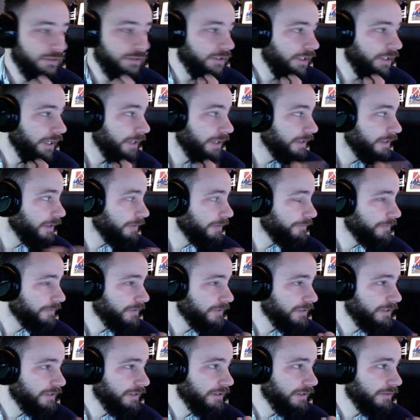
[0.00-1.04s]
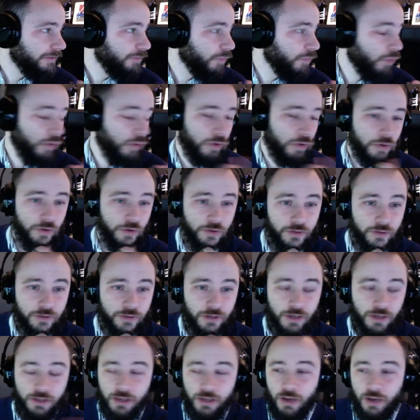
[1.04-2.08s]
I definitely did more,
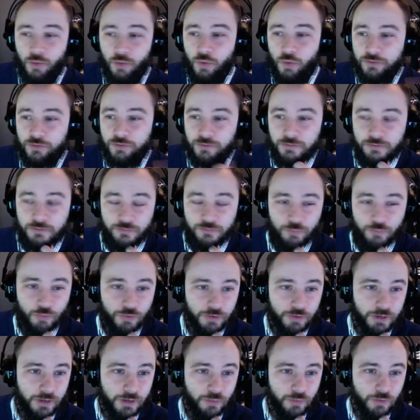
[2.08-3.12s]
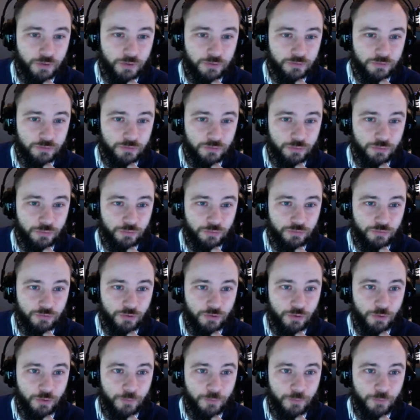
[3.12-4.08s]
I, I worked on this more than I wanted to, so